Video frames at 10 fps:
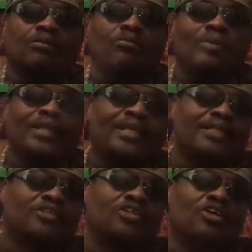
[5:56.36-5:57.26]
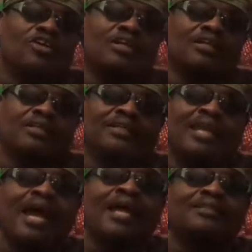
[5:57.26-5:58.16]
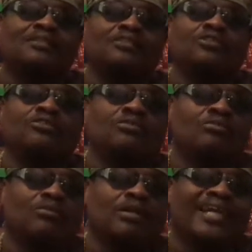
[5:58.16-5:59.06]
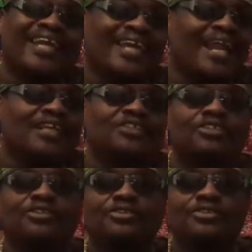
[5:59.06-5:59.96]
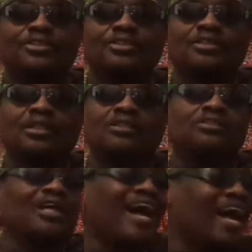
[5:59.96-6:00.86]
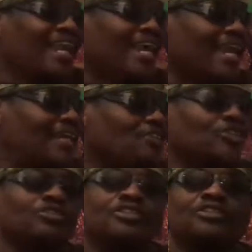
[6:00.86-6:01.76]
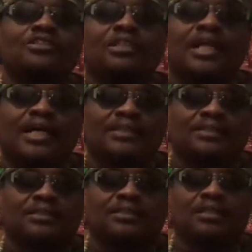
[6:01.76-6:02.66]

We need to learn not to hit our children, to holler at our children, to cuss.